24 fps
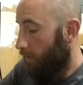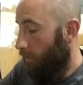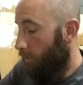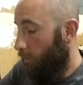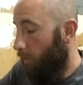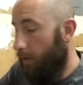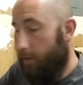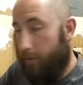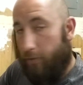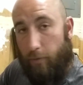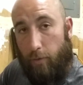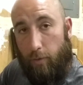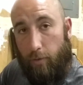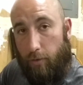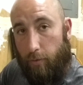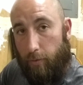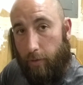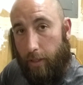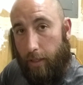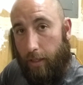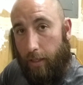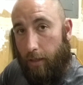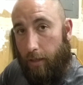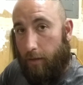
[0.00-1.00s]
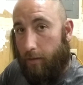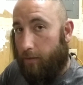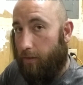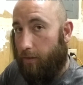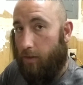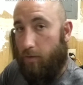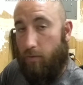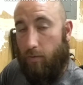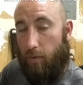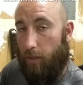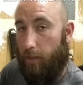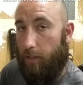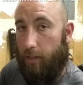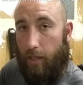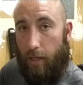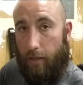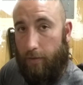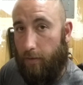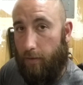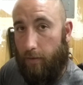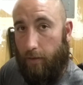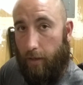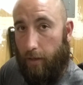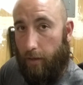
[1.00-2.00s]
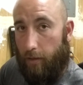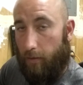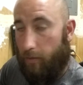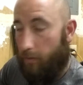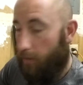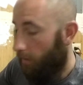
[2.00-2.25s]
1 through 3, there's really nothing there.